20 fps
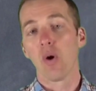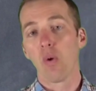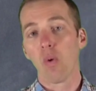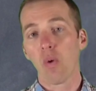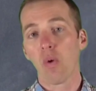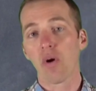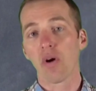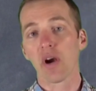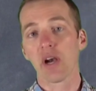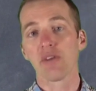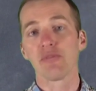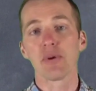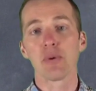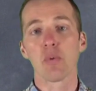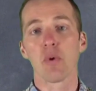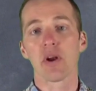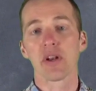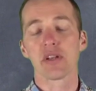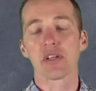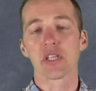or if we
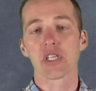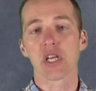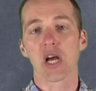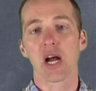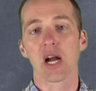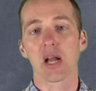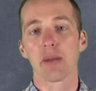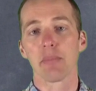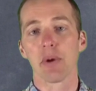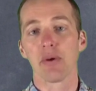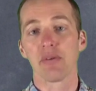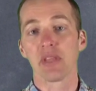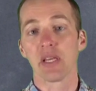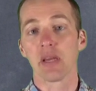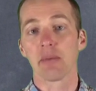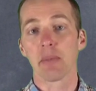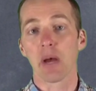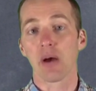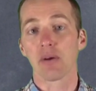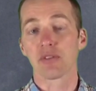wanted to talk about
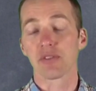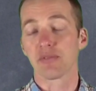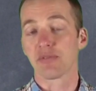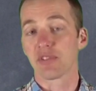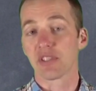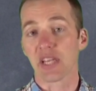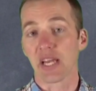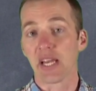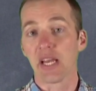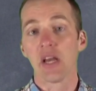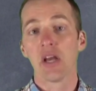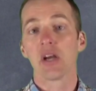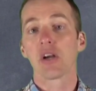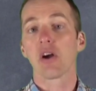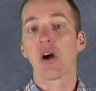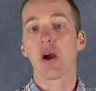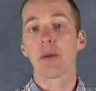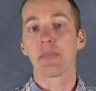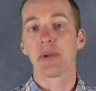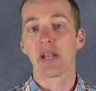the amount of, say,
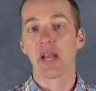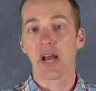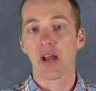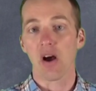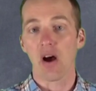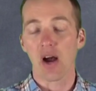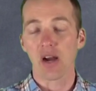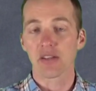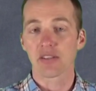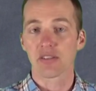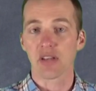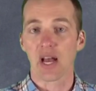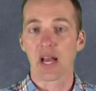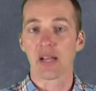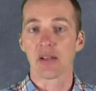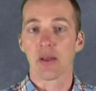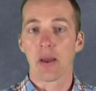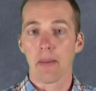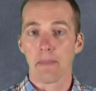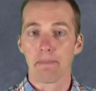carbon
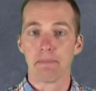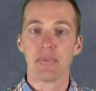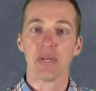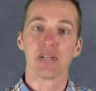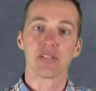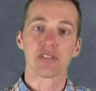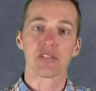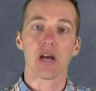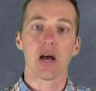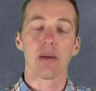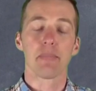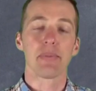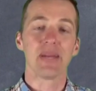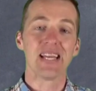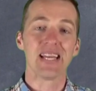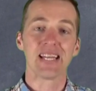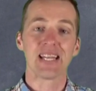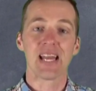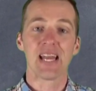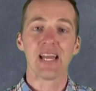dioxide built up
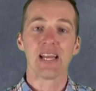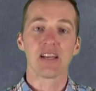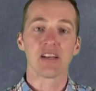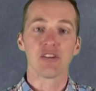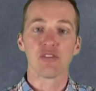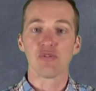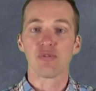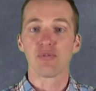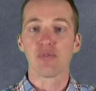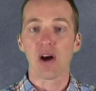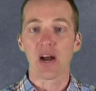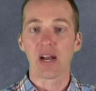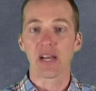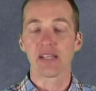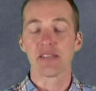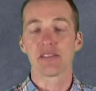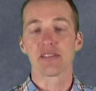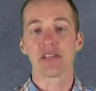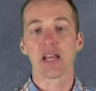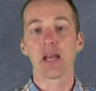in a
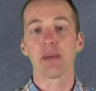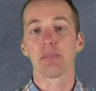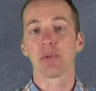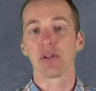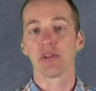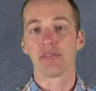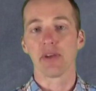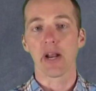confined sample